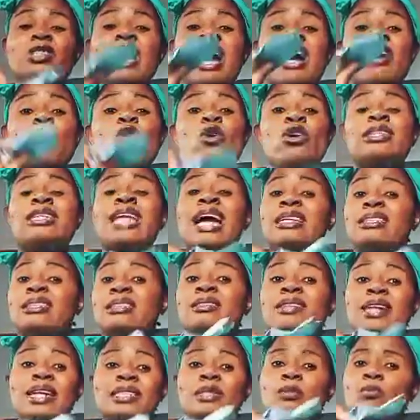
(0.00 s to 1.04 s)
you are going to
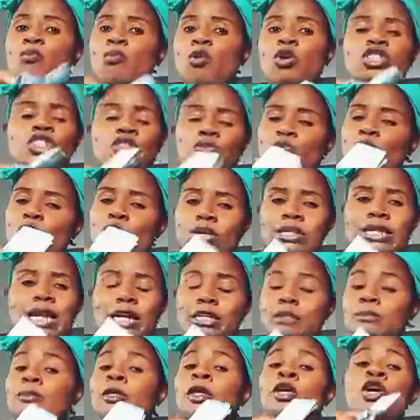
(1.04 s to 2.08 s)
attract much more
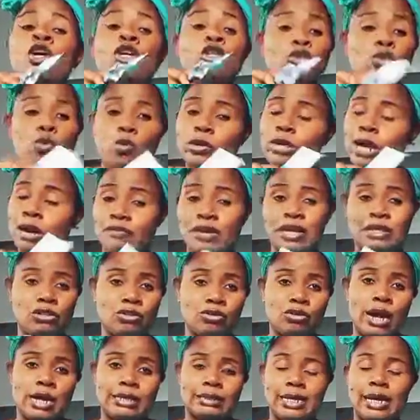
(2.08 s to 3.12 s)
than you would have
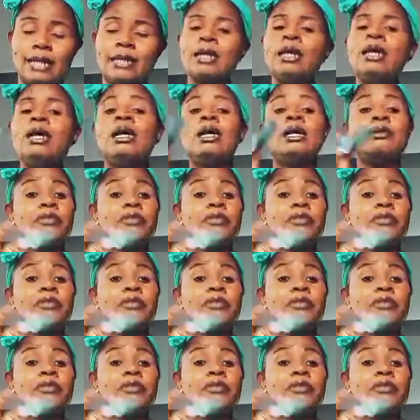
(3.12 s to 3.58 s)
attracted.